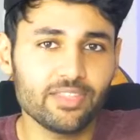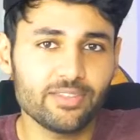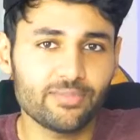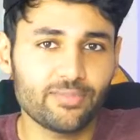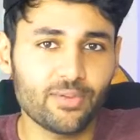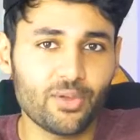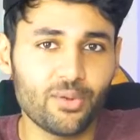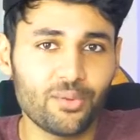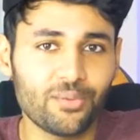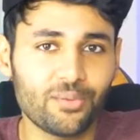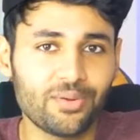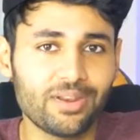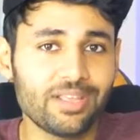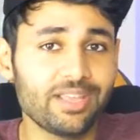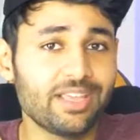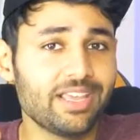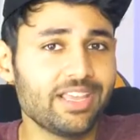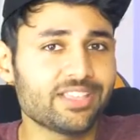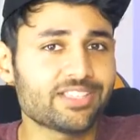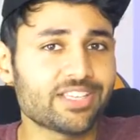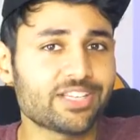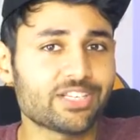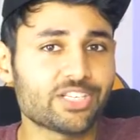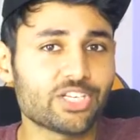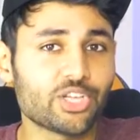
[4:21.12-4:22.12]
this phone
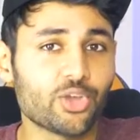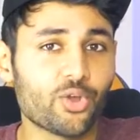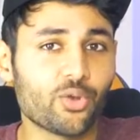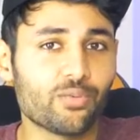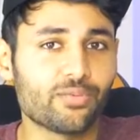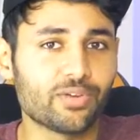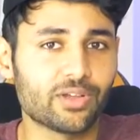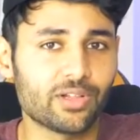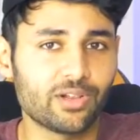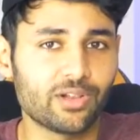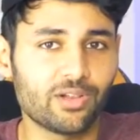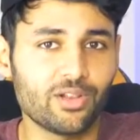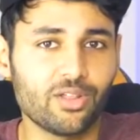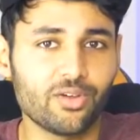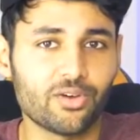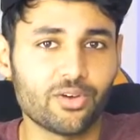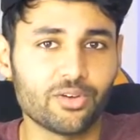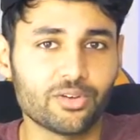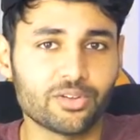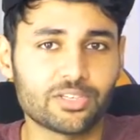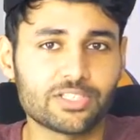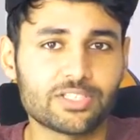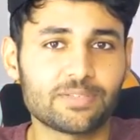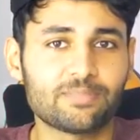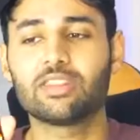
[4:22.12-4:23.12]
is actually
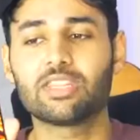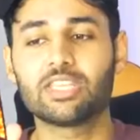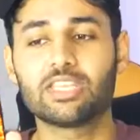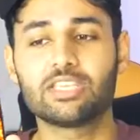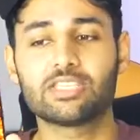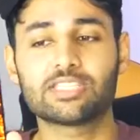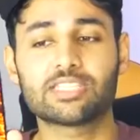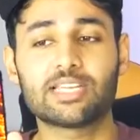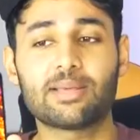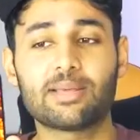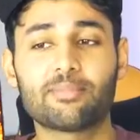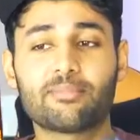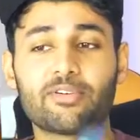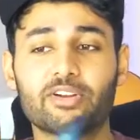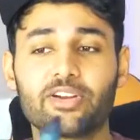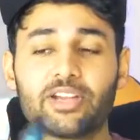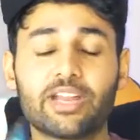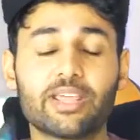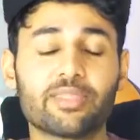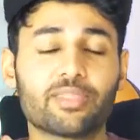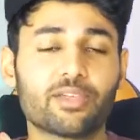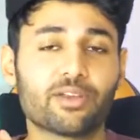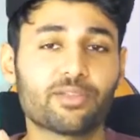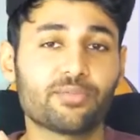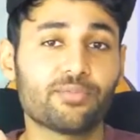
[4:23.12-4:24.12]
overclocked. The Snapdragon
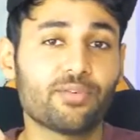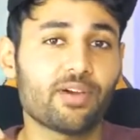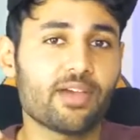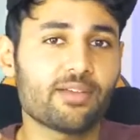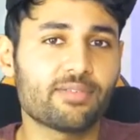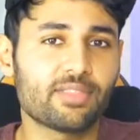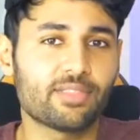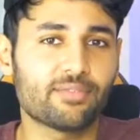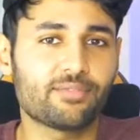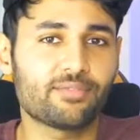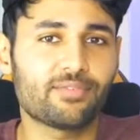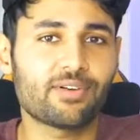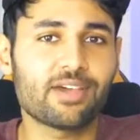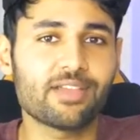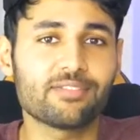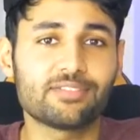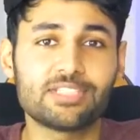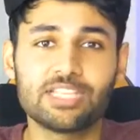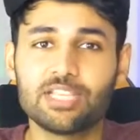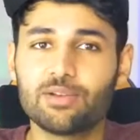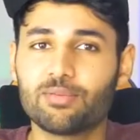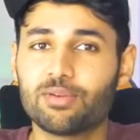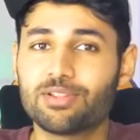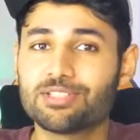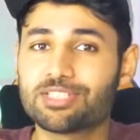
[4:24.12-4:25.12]
835 in the
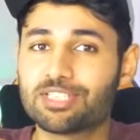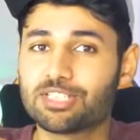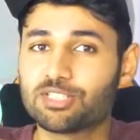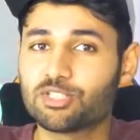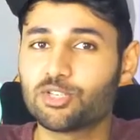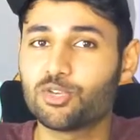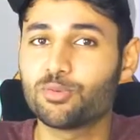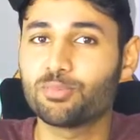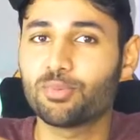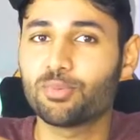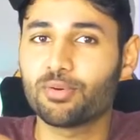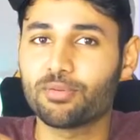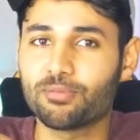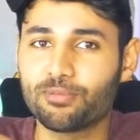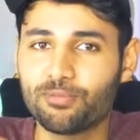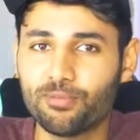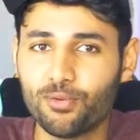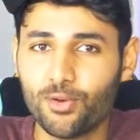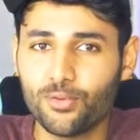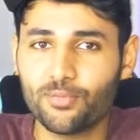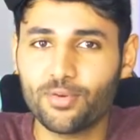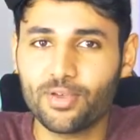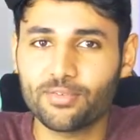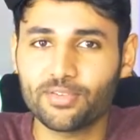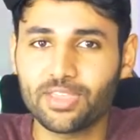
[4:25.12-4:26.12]
5T runs at
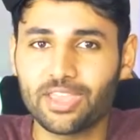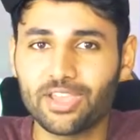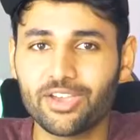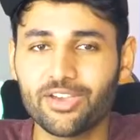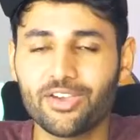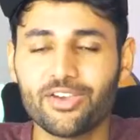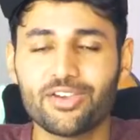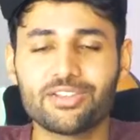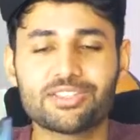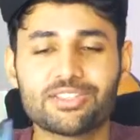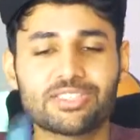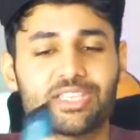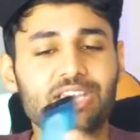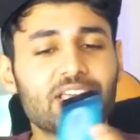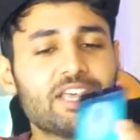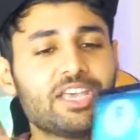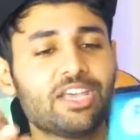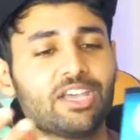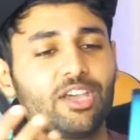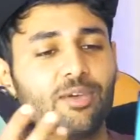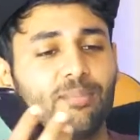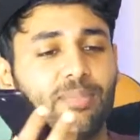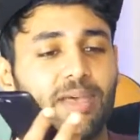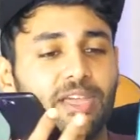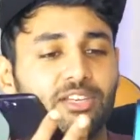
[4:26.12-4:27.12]
2.45GHz
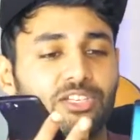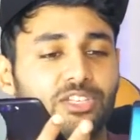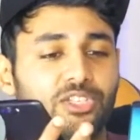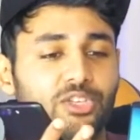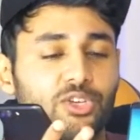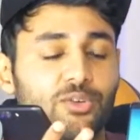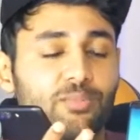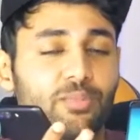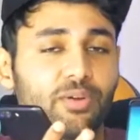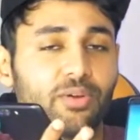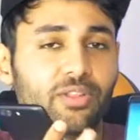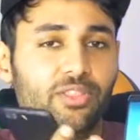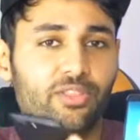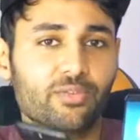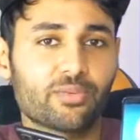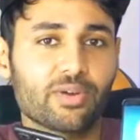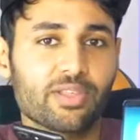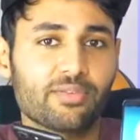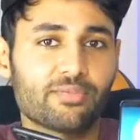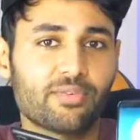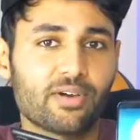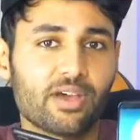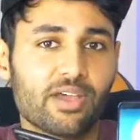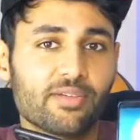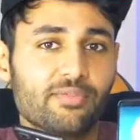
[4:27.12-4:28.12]
compared to
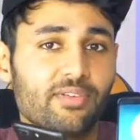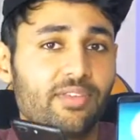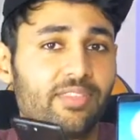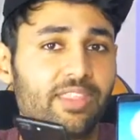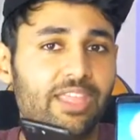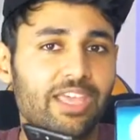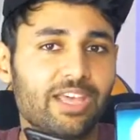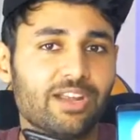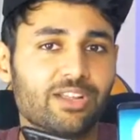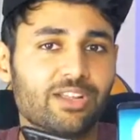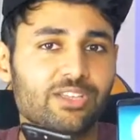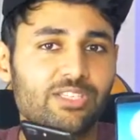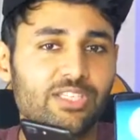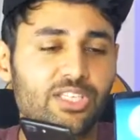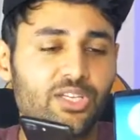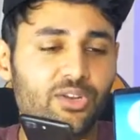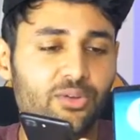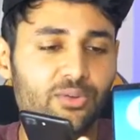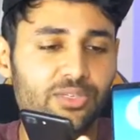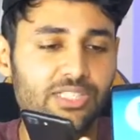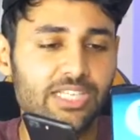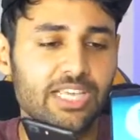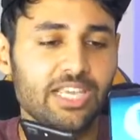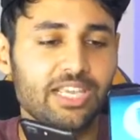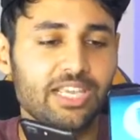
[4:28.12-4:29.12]
2.35 in the Galaxy Note